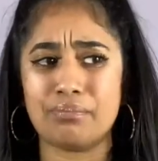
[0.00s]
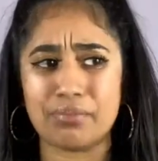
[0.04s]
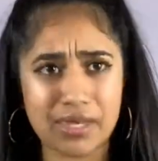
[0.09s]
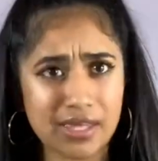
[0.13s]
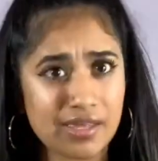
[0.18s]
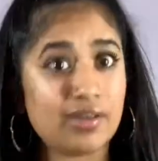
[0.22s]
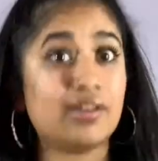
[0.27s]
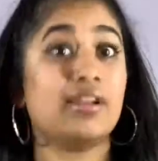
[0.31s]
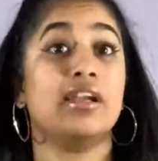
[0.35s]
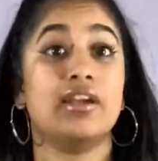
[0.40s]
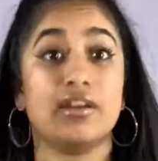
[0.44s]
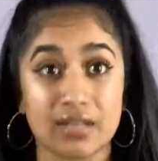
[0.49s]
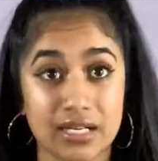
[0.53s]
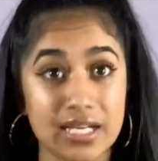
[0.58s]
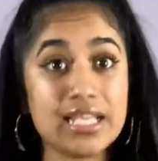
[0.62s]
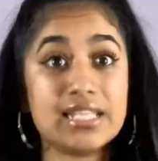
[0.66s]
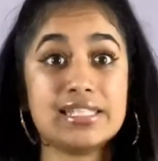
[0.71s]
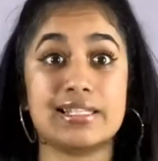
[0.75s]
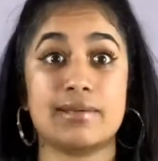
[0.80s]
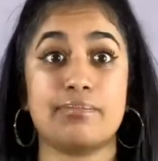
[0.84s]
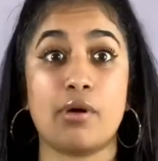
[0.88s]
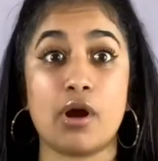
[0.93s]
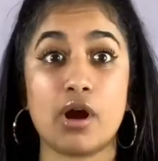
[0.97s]
clearly
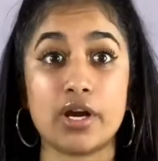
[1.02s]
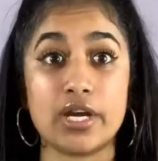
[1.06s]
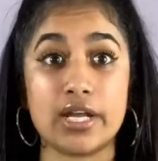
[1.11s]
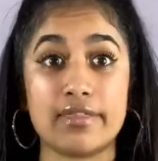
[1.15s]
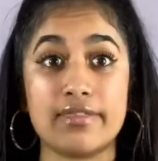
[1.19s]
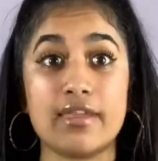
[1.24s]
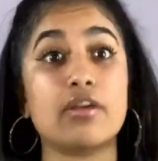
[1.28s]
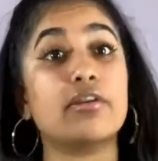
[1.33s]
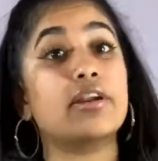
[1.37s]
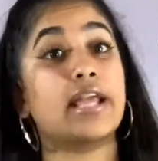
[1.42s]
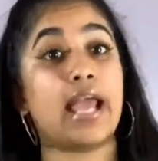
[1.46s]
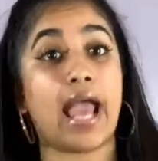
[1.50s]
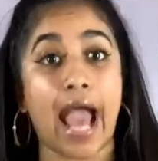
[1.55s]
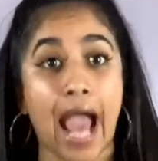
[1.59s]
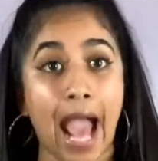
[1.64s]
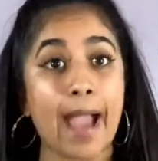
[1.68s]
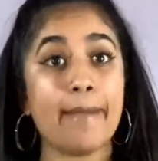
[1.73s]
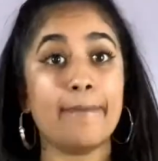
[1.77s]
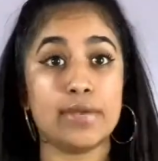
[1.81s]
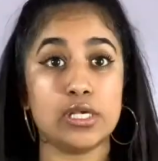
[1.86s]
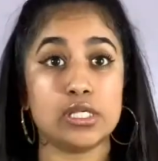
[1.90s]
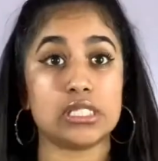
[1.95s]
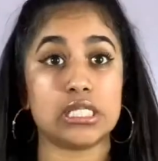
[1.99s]
it's a party. They already
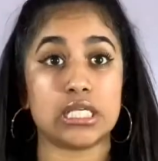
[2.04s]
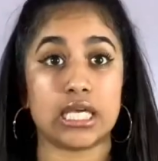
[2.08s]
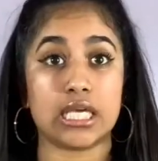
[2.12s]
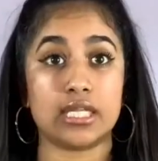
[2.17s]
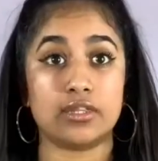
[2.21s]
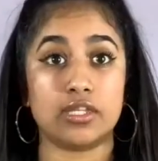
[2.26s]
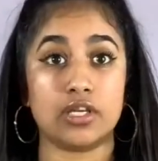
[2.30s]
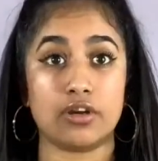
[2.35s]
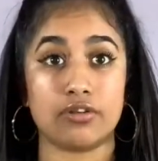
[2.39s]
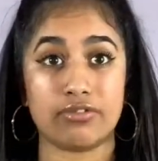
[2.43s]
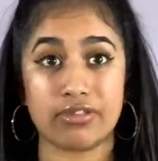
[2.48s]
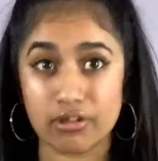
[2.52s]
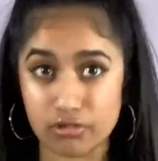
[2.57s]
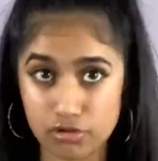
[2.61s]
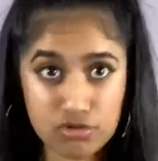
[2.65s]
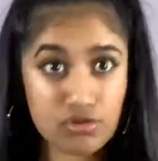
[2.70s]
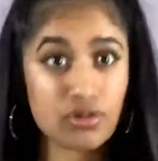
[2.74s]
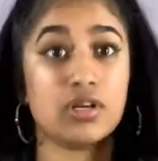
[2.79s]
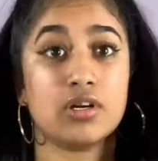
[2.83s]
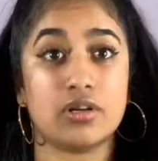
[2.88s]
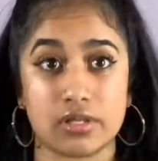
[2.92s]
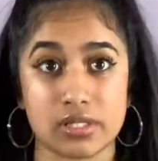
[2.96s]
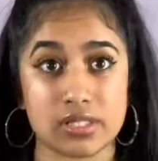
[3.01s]
have music in there. They're
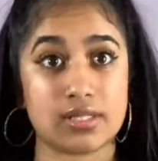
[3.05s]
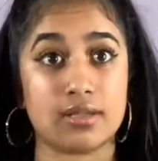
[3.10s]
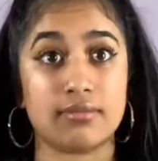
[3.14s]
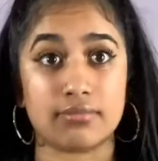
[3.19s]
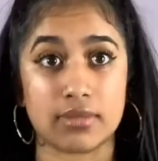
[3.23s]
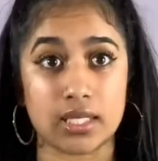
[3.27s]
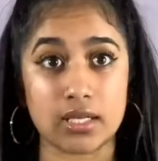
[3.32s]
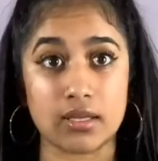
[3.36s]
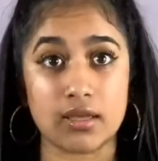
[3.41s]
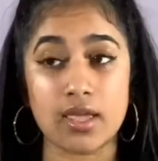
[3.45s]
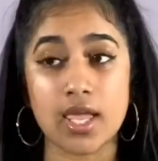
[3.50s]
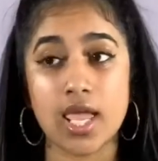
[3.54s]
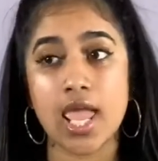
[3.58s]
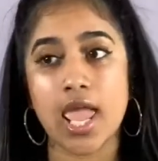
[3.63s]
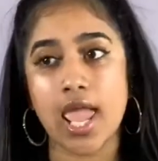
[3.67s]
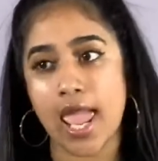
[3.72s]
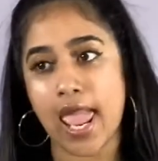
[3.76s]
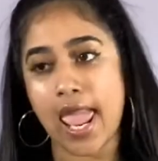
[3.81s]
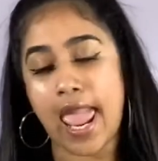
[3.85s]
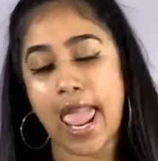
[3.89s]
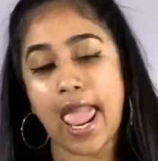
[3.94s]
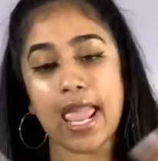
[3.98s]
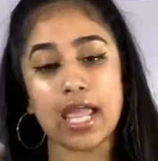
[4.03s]
drunk or something.
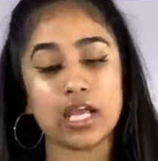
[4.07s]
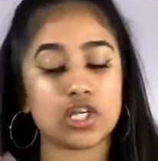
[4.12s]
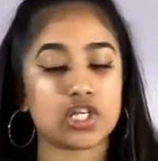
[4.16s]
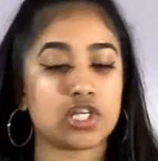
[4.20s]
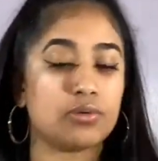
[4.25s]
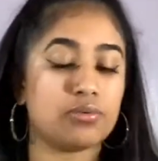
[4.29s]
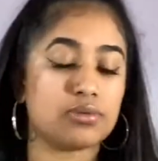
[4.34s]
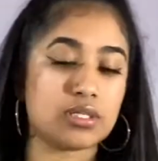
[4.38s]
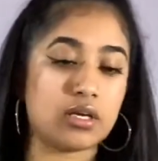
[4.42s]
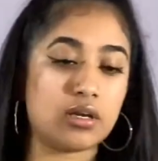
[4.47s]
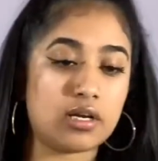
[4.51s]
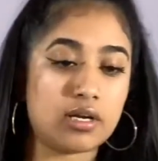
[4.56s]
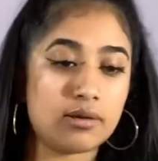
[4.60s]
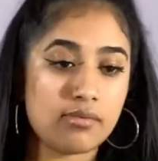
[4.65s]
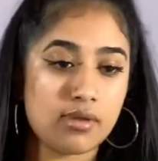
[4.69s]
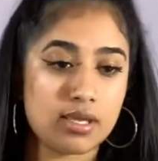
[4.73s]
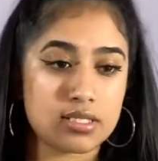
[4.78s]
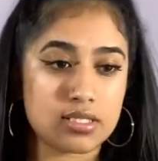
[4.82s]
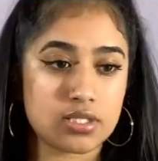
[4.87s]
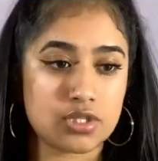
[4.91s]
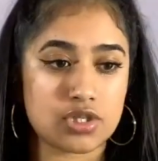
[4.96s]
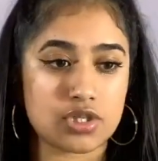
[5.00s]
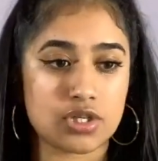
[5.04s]
And she was on her
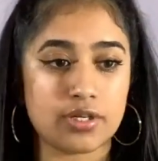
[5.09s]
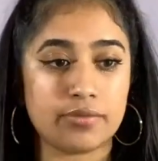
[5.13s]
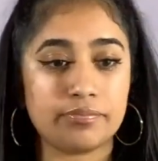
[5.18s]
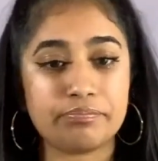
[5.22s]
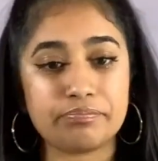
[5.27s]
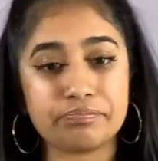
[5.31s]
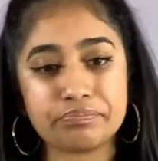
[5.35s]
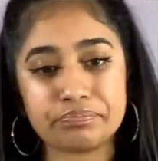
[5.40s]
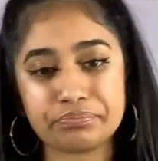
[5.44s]
messenger.